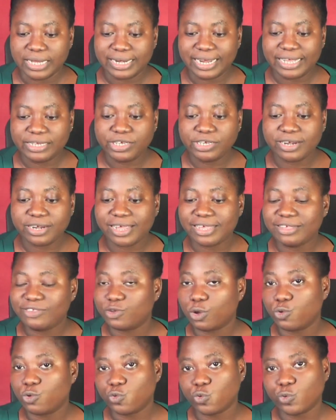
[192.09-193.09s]
Nigeria
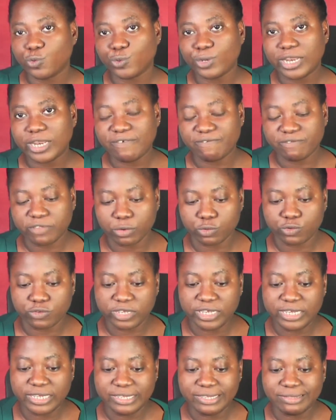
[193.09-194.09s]
is also not left out
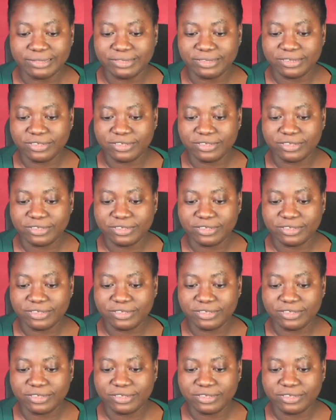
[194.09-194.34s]
in